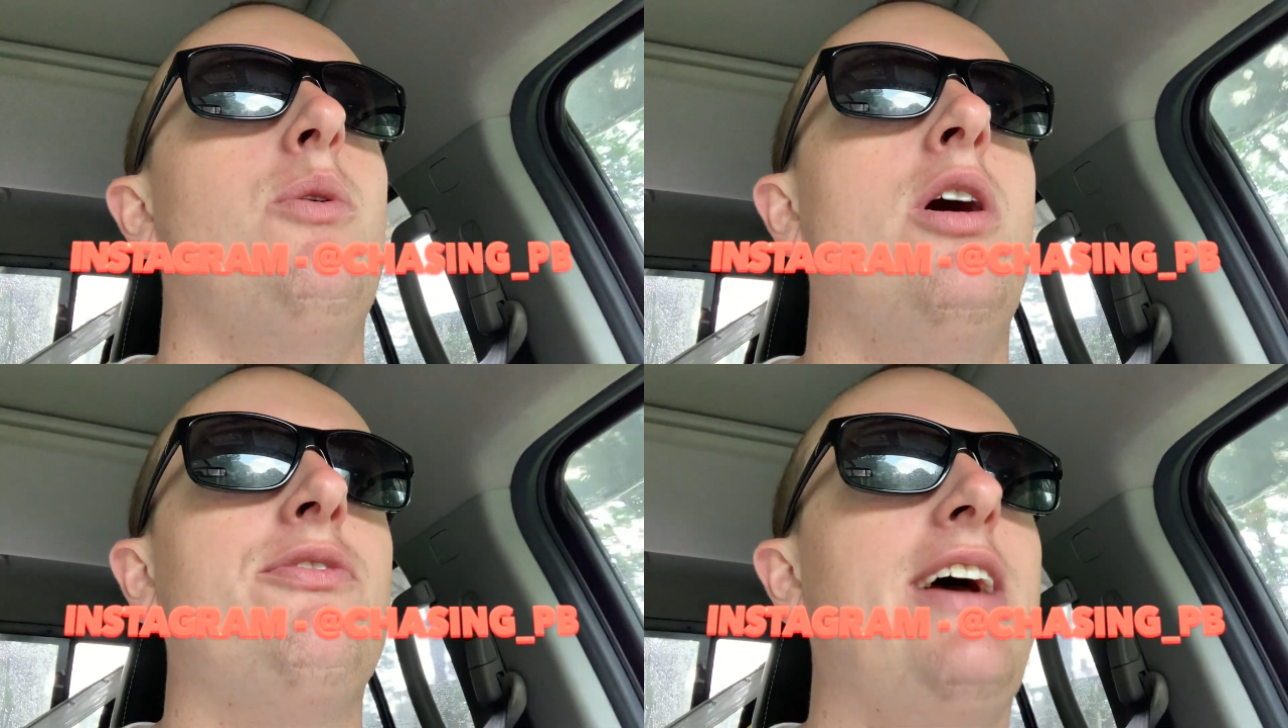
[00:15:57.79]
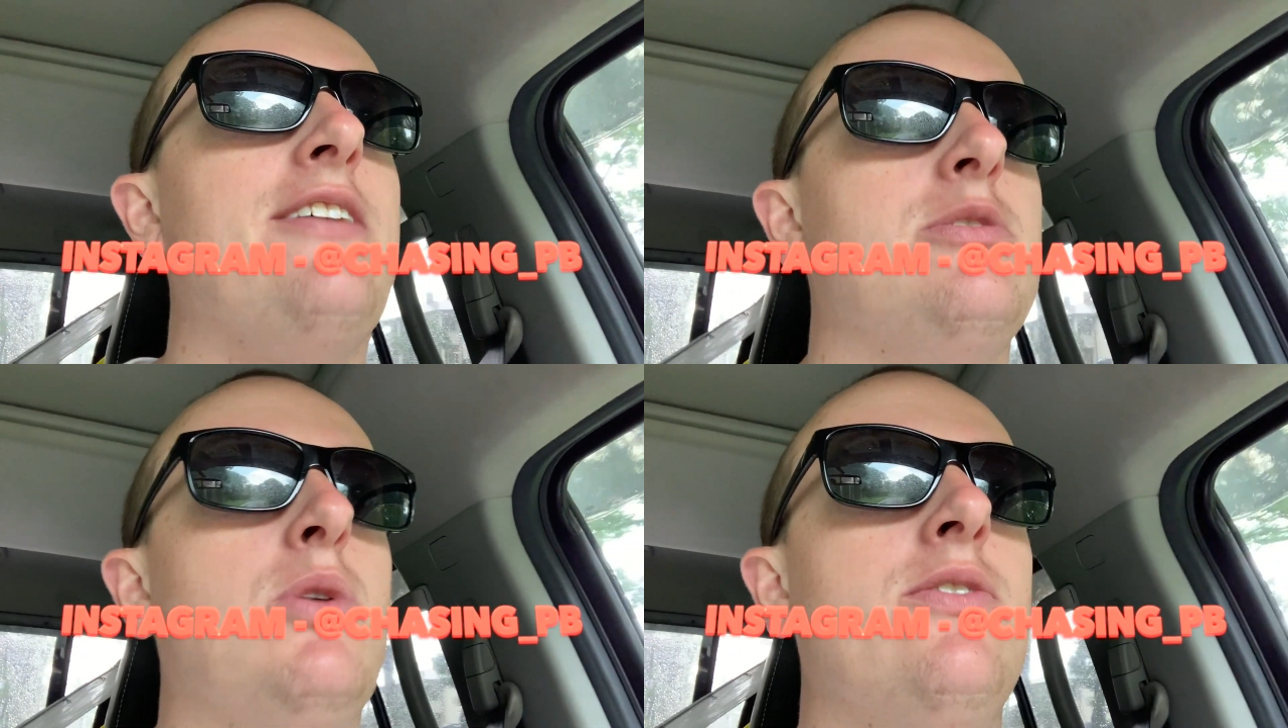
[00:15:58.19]
hopefully
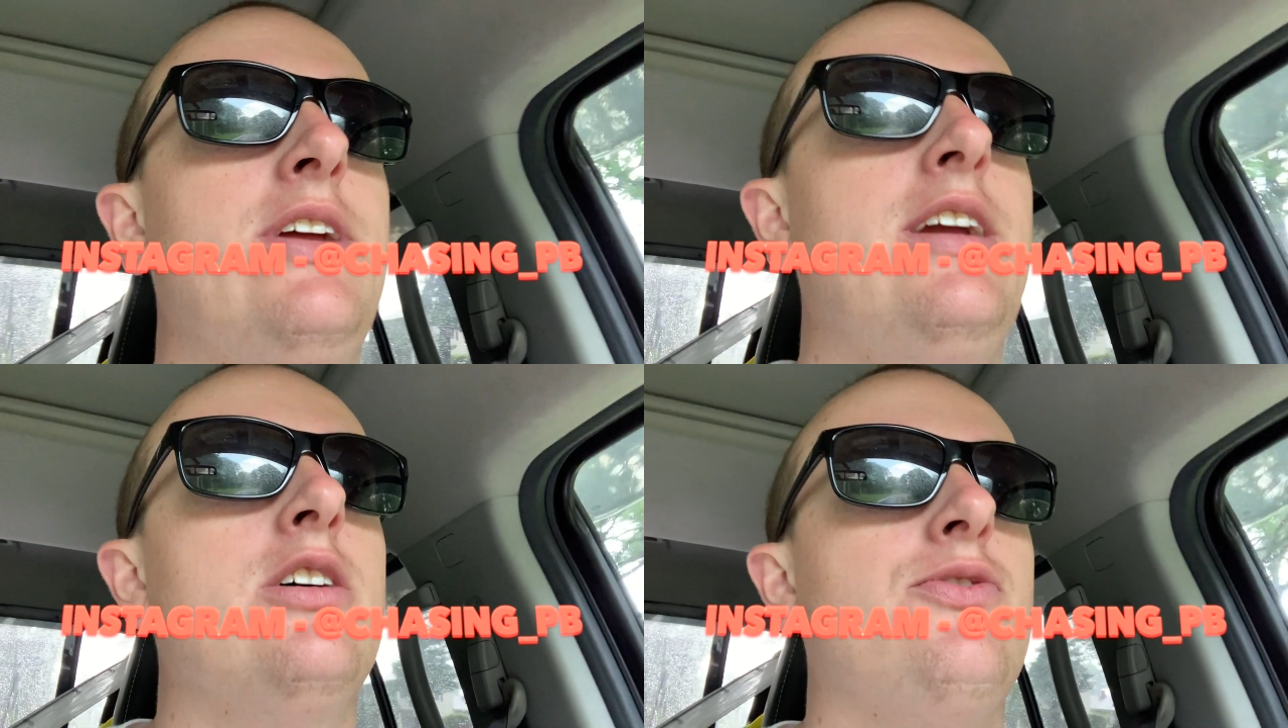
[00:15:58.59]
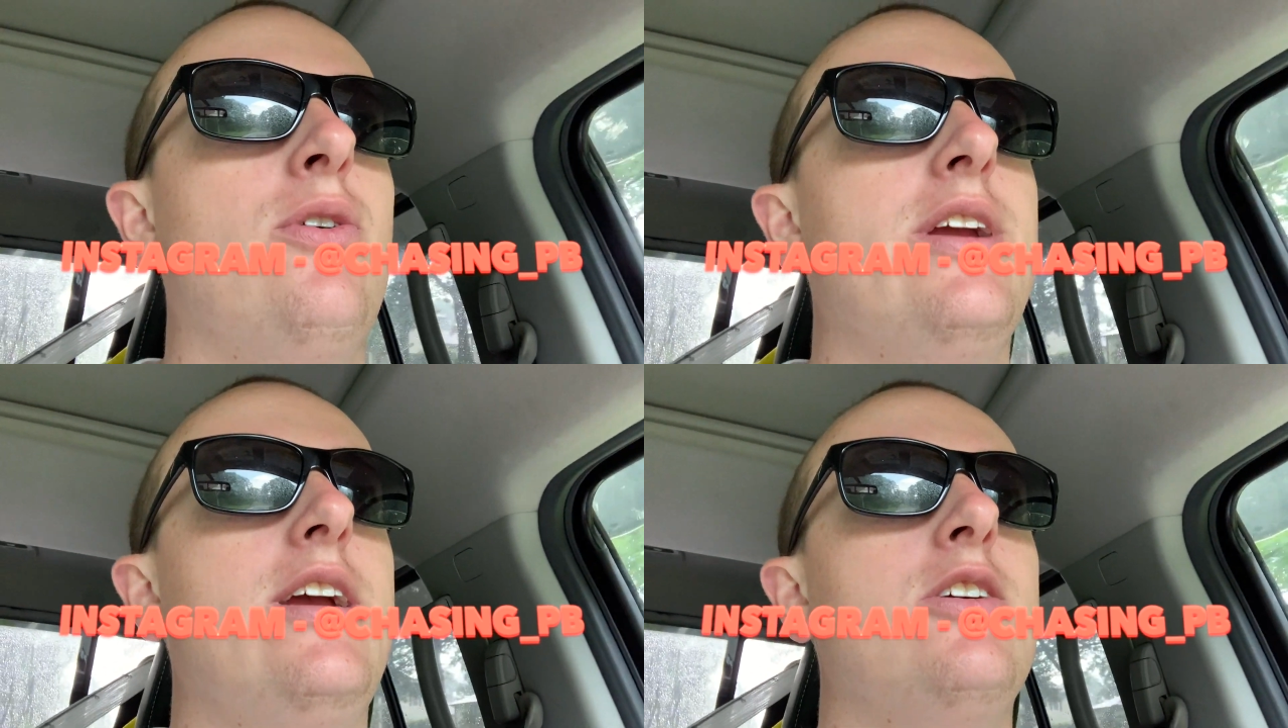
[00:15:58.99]
have some more videos
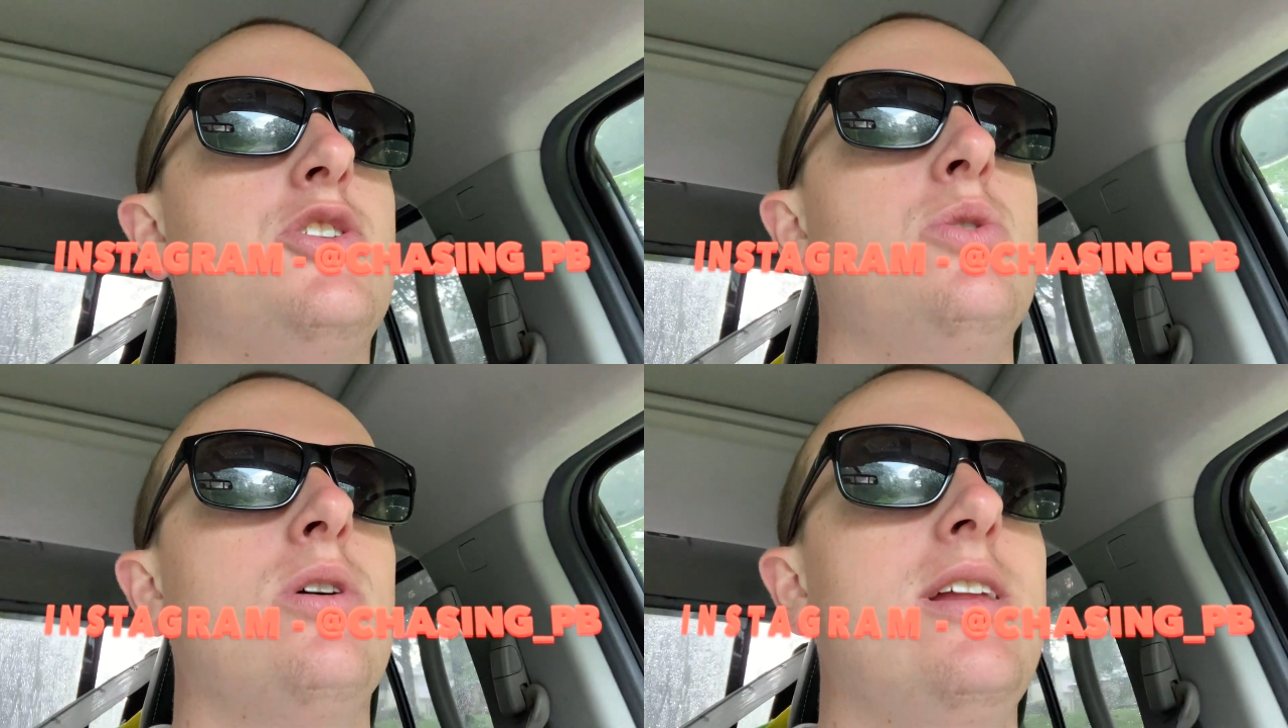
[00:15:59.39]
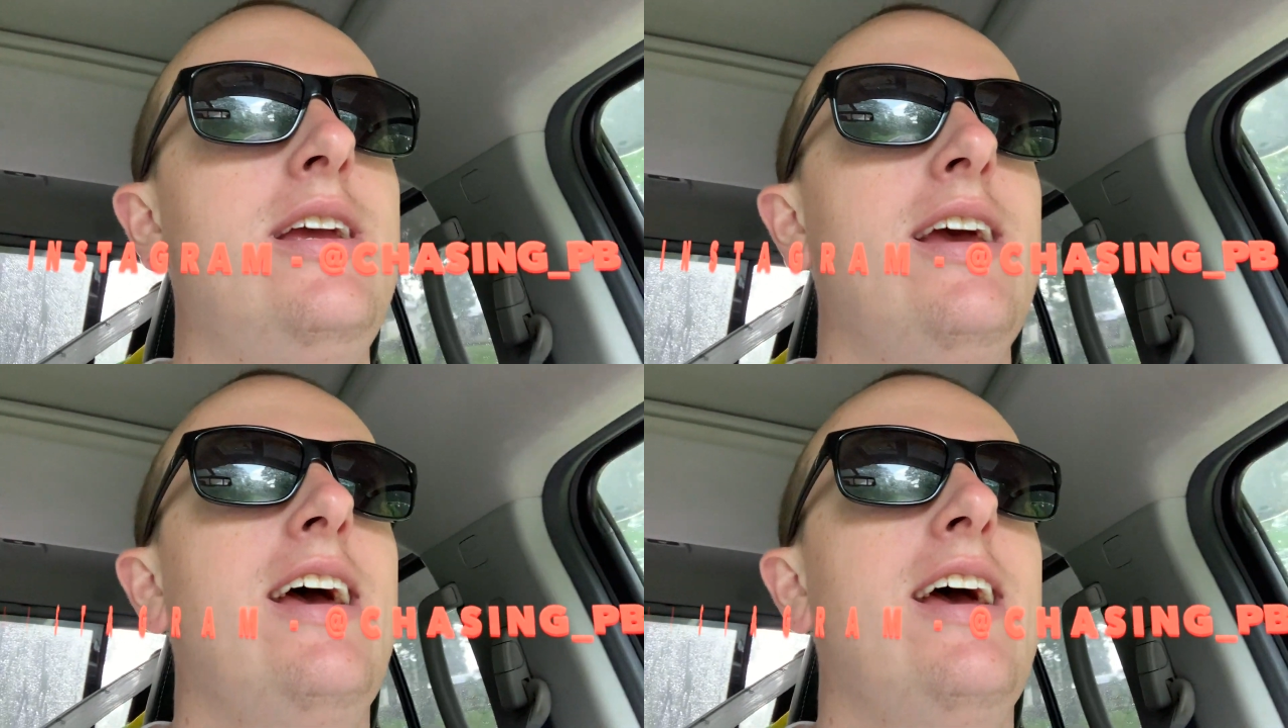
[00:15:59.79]
for you here shortly.